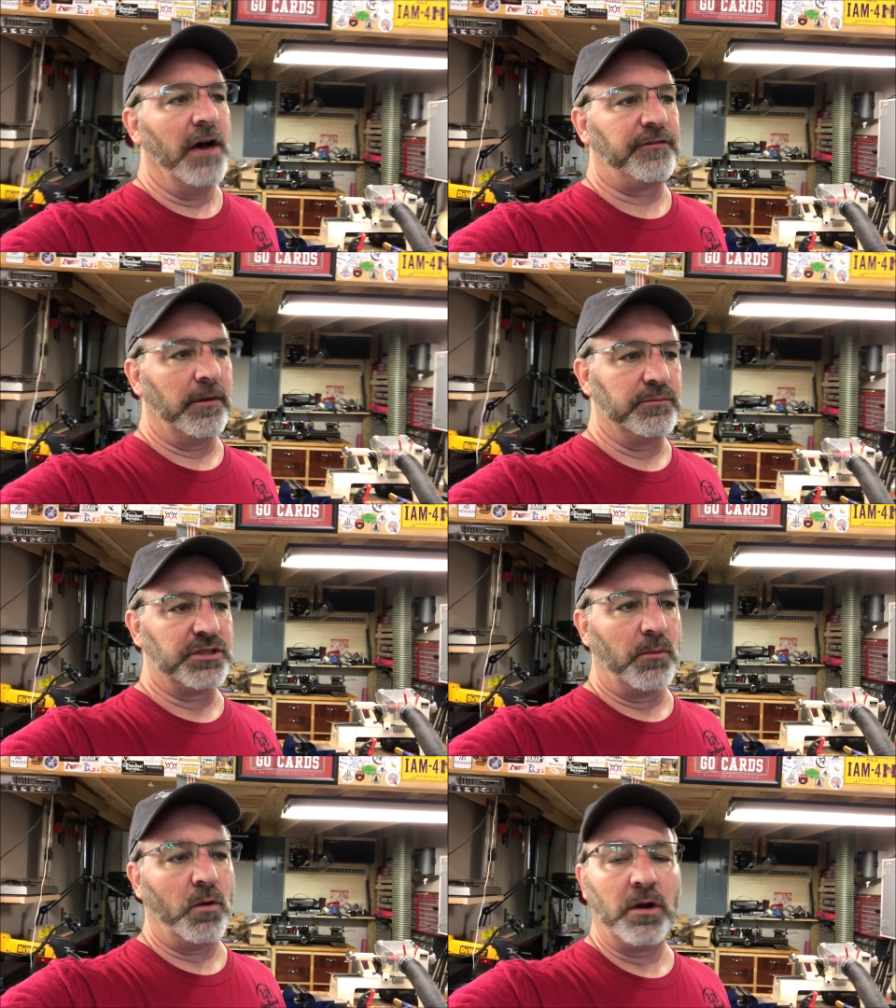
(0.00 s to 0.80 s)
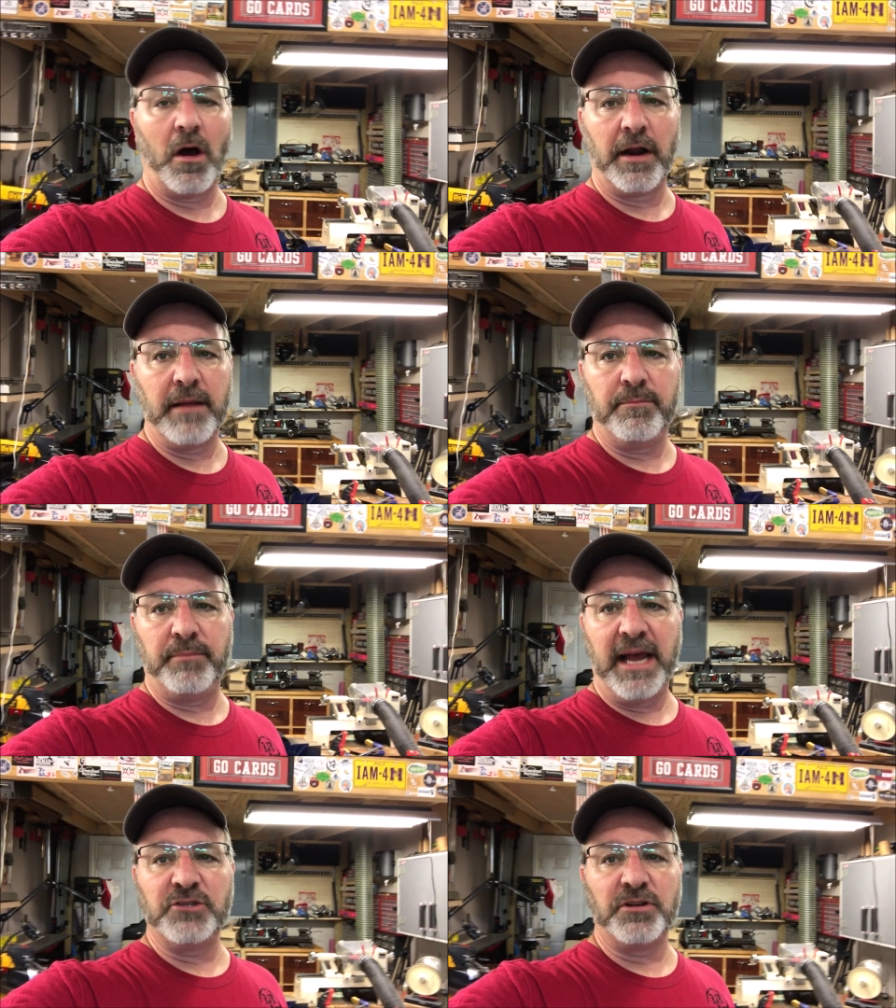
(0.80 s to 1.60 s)
from someone on a
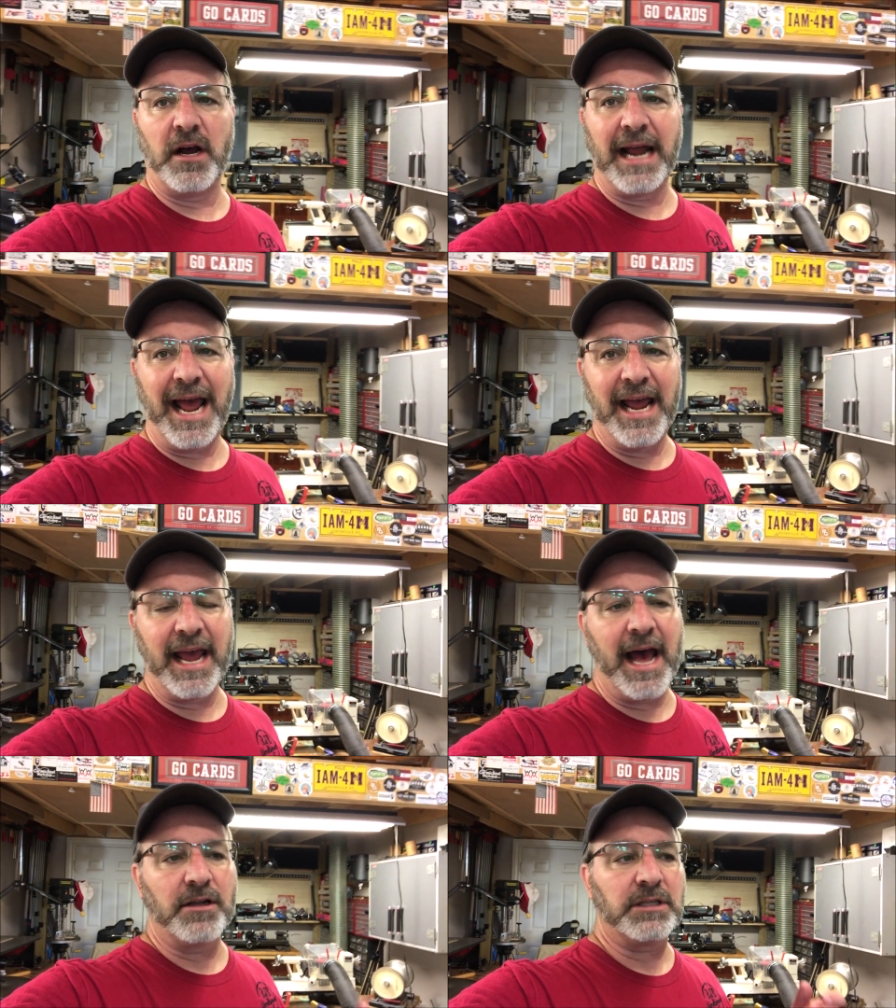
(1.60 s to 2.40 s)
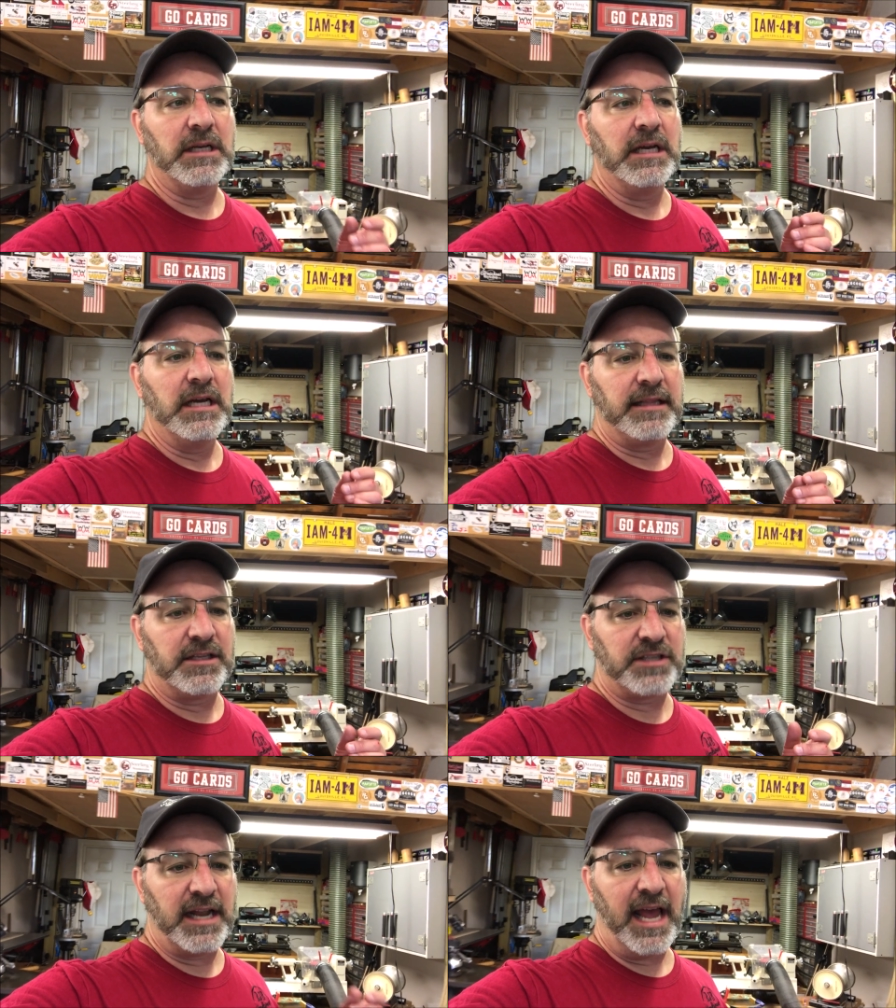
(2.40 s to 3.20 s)
Patreon hangout
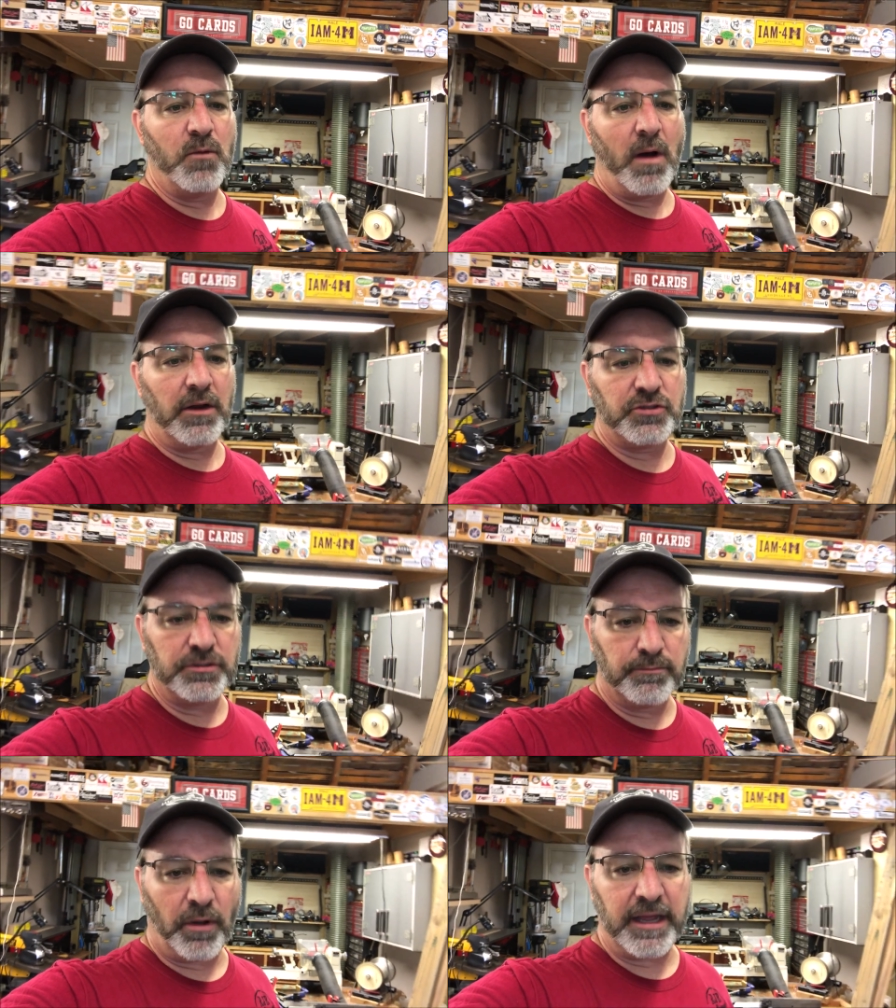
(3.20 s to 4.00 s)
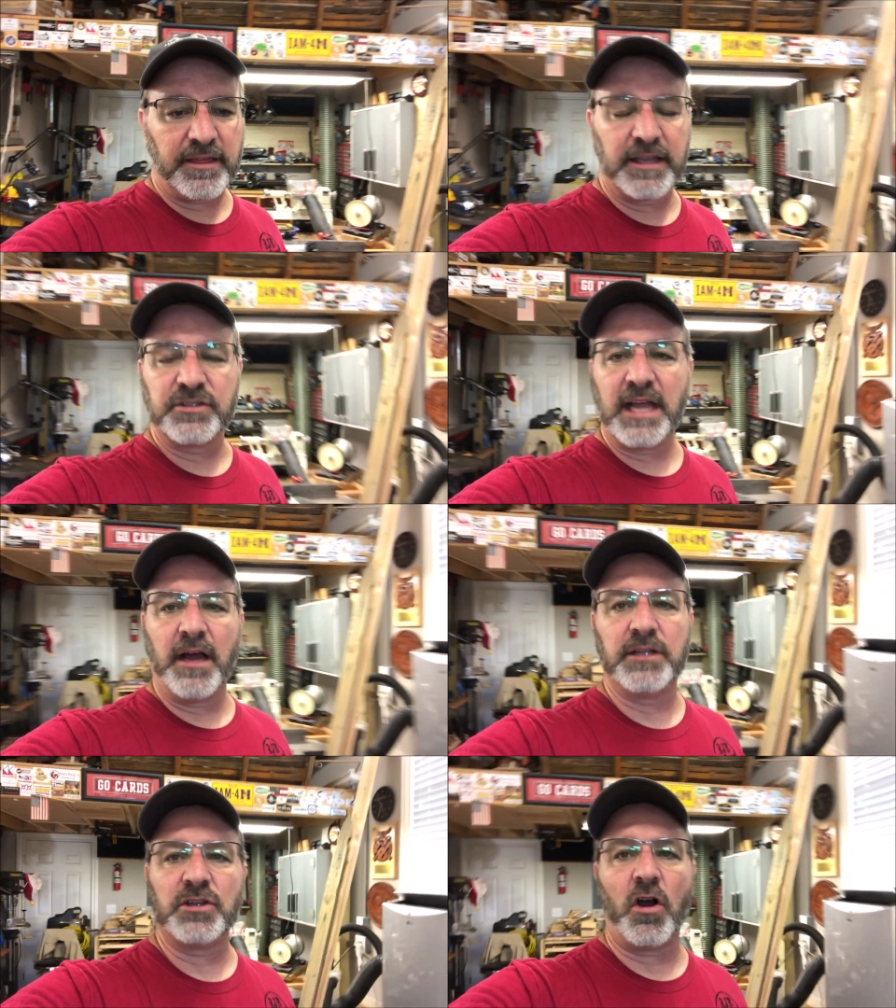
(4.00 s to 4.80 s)
that said, hey, why don't you break things
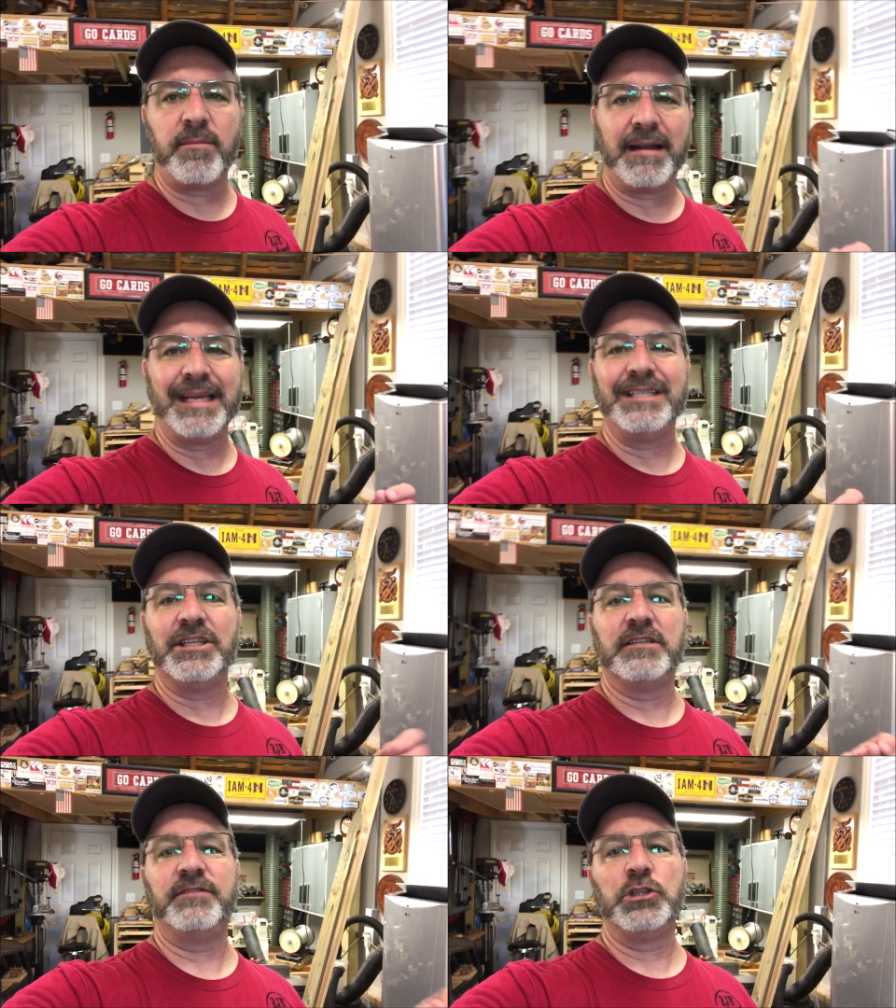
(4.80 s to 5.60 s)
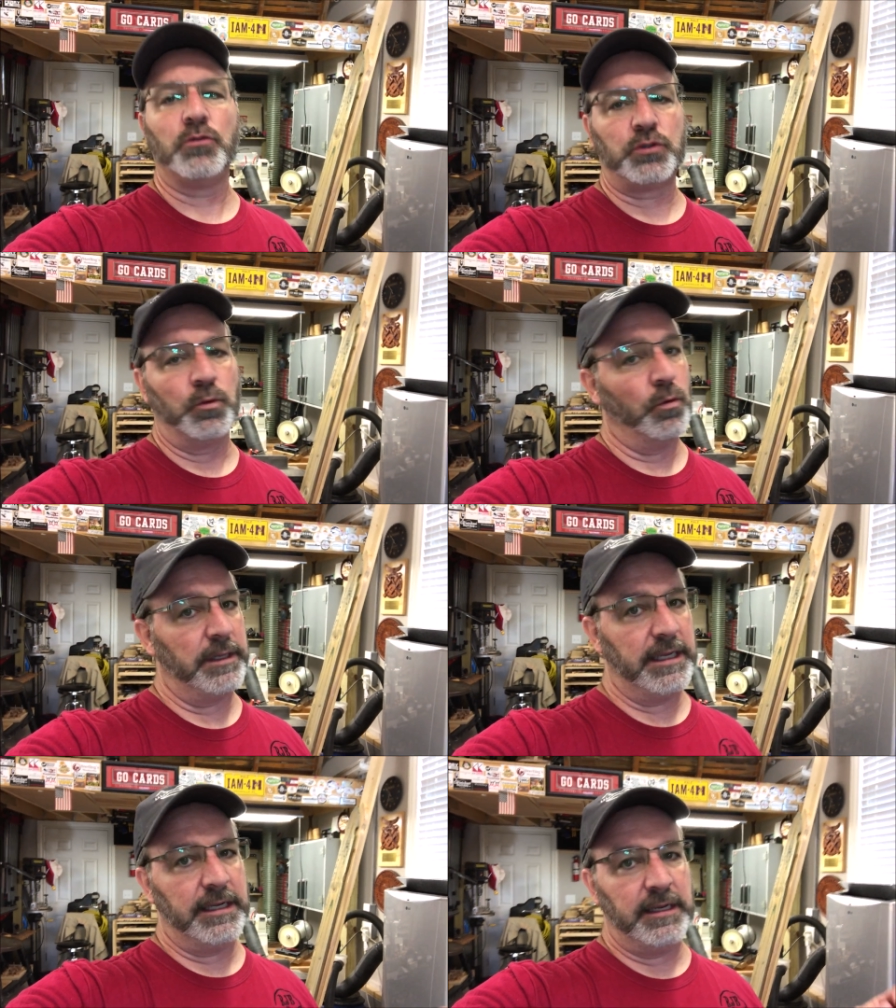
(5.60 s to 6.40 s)
down and talk about each individual
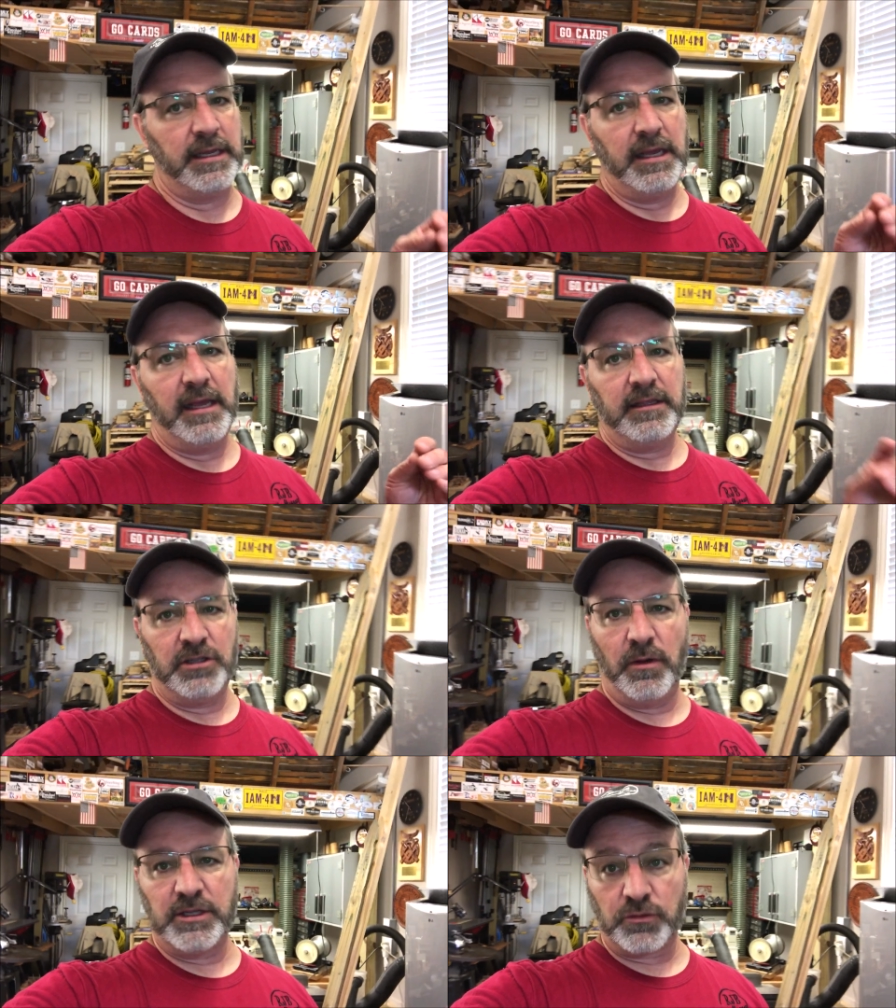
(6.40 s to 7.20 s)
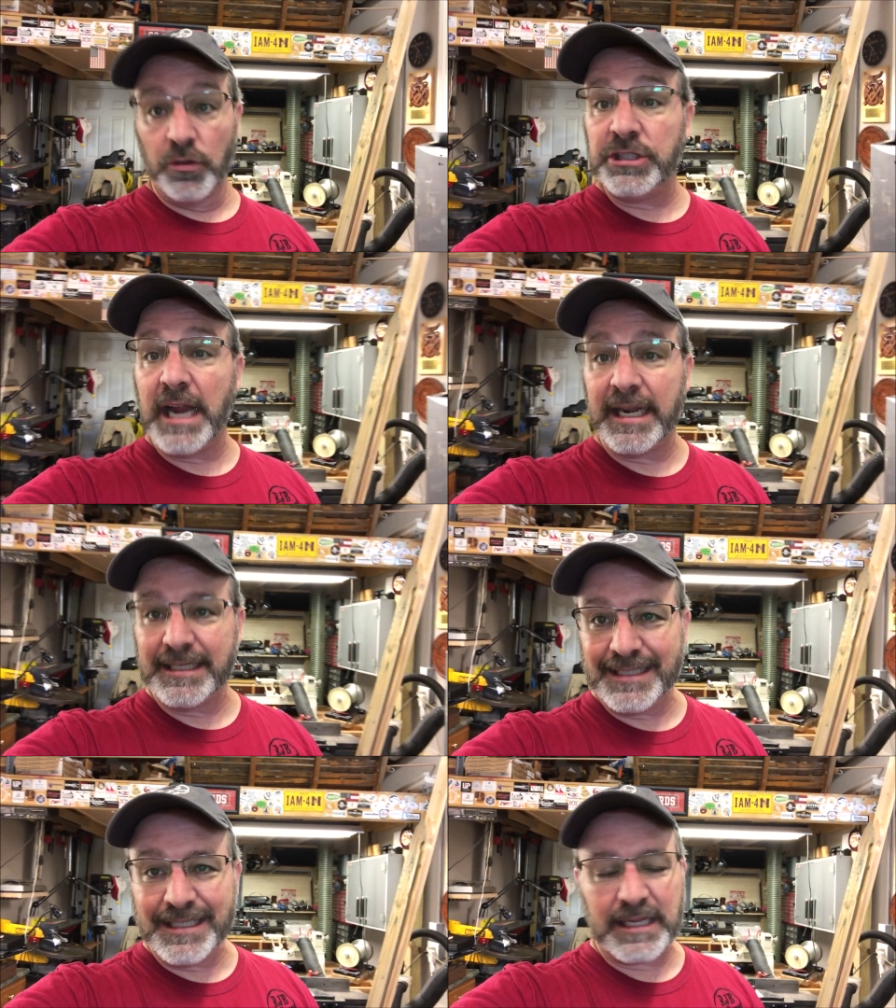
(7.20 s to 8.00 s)
tool in
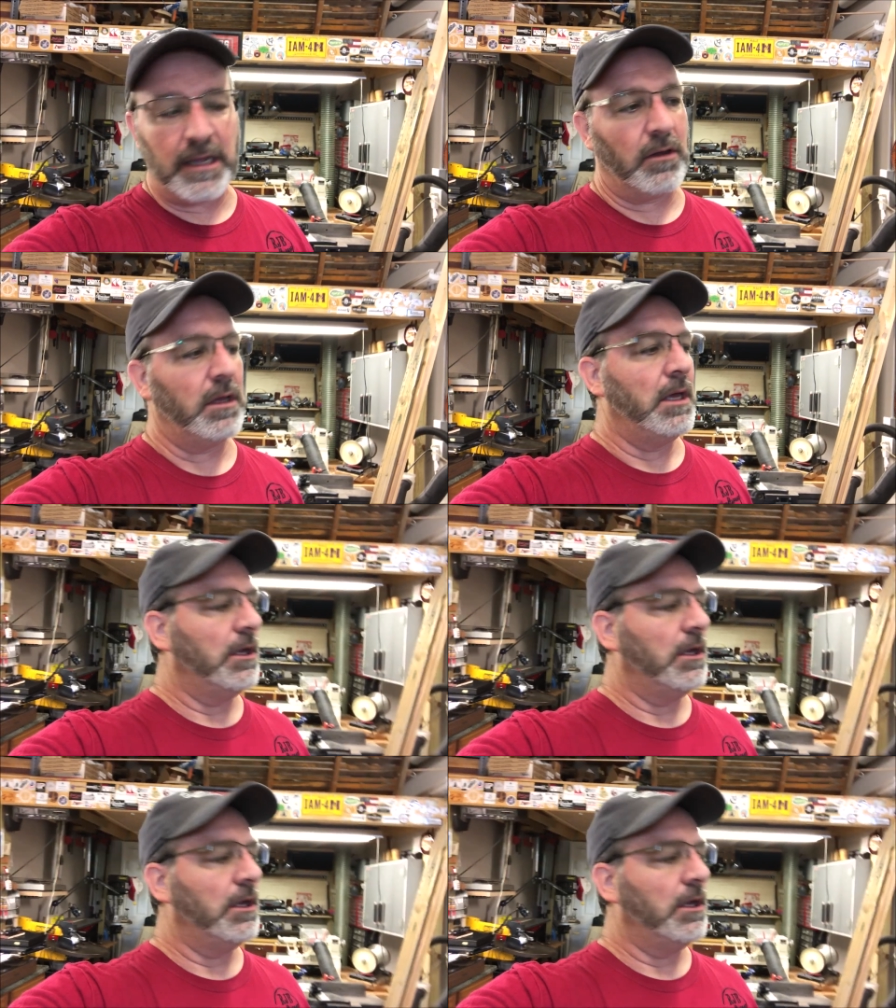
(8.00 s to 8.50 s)
excruciating detail.